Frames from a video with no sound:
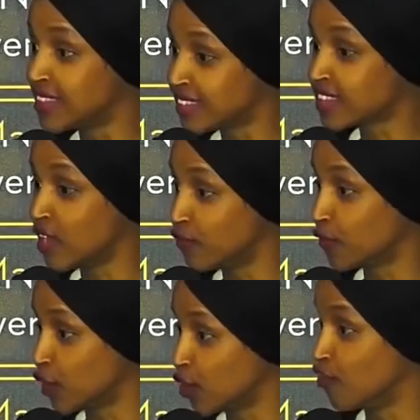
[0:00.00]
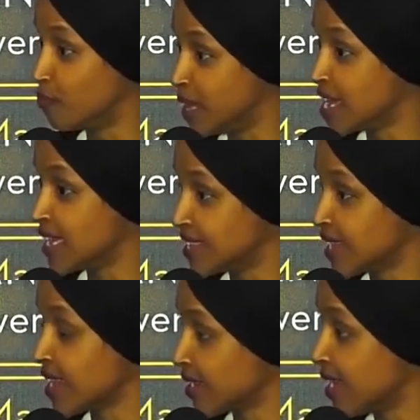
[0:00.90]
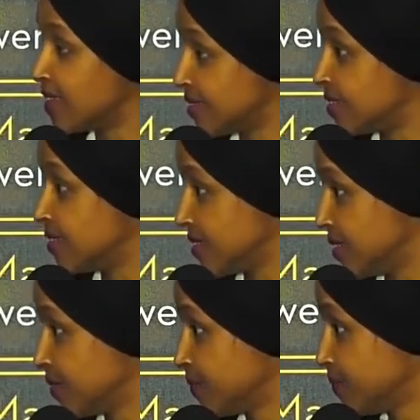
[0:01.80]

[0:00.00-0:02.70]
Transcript: the discomfort of being a second class citizen.